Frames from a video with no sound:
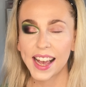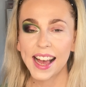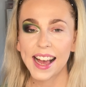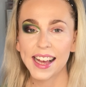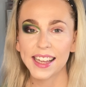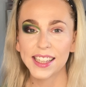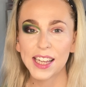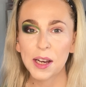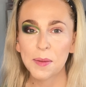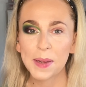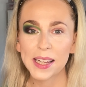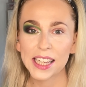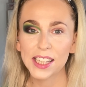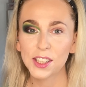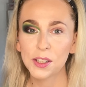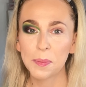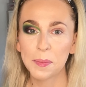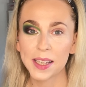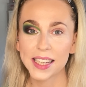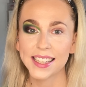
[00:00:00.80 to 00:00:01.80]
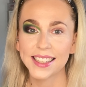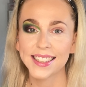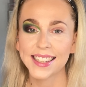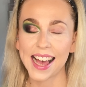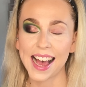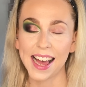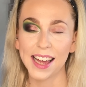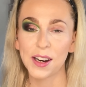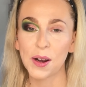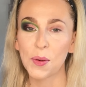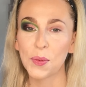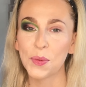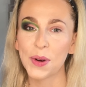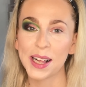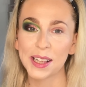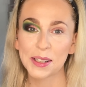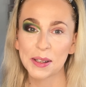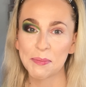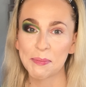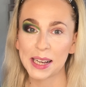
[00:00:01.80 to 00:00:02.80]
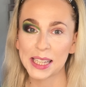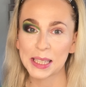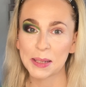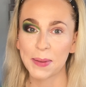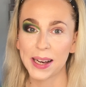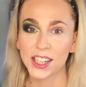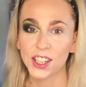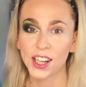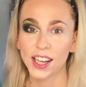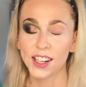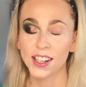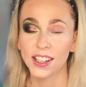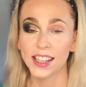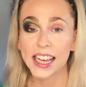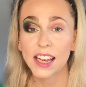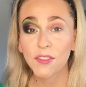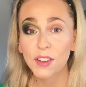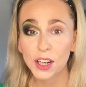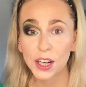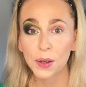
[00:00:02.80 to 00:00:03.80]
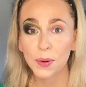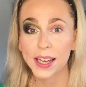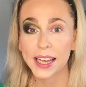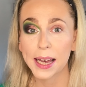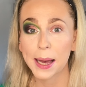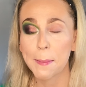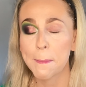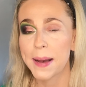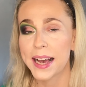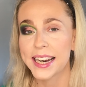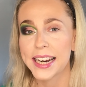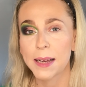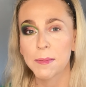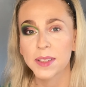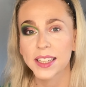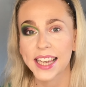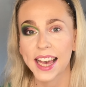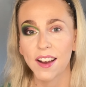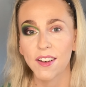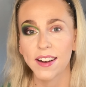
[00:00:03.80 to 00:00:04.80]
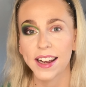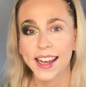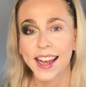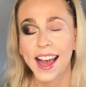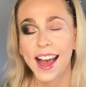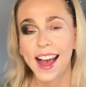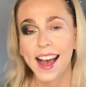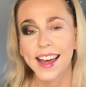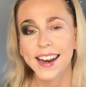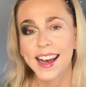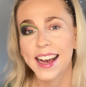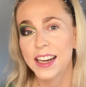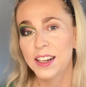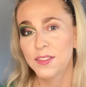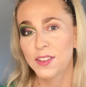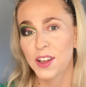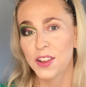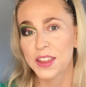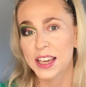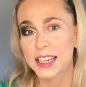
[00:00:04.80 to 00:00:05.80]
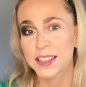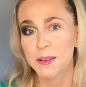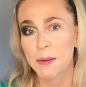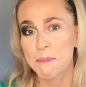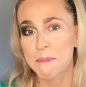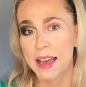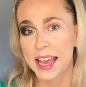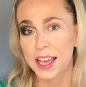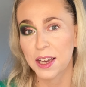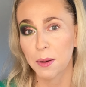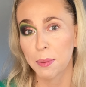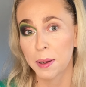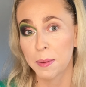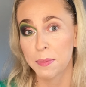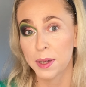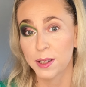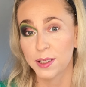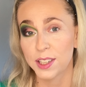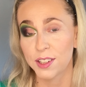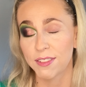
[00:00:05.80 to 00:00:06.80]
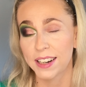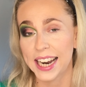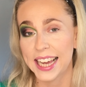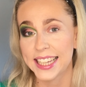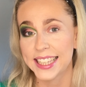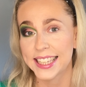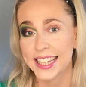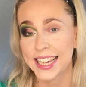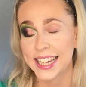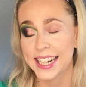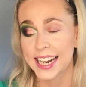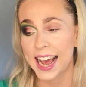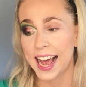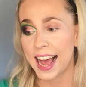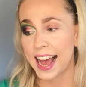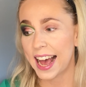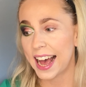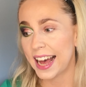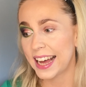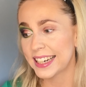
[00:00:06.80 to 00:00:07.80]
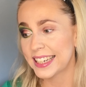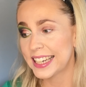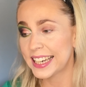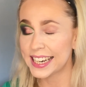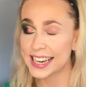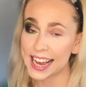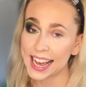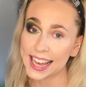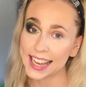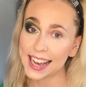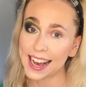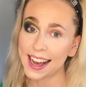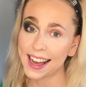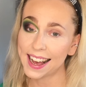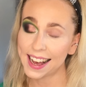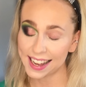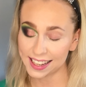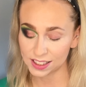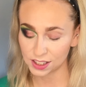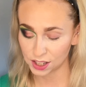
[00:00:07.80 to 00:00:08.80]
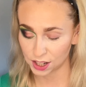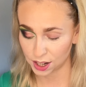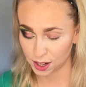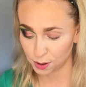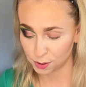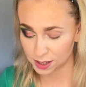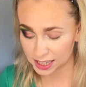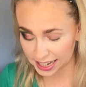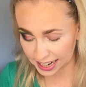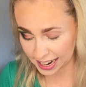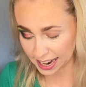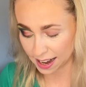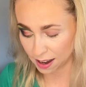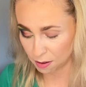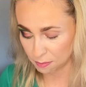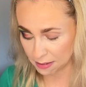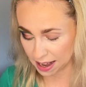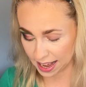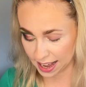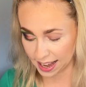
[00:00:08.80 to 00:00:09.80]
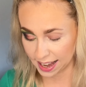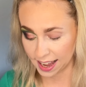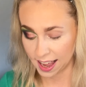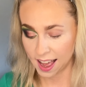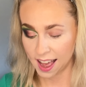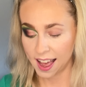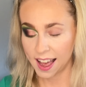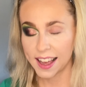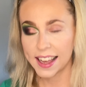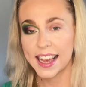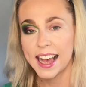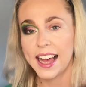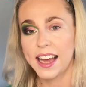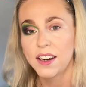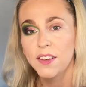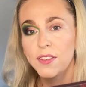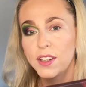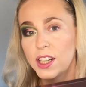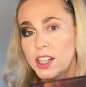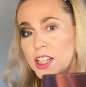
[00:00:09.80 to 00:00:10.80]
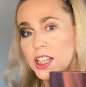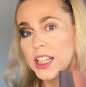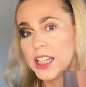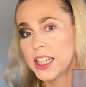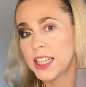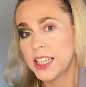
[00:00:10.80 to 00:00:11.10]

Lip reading: Hello my little dumplings and welcome back to my channel. If you're new here, my name's Kerry and I love all things makeup and beauty related, and today I had to dig out my Carnival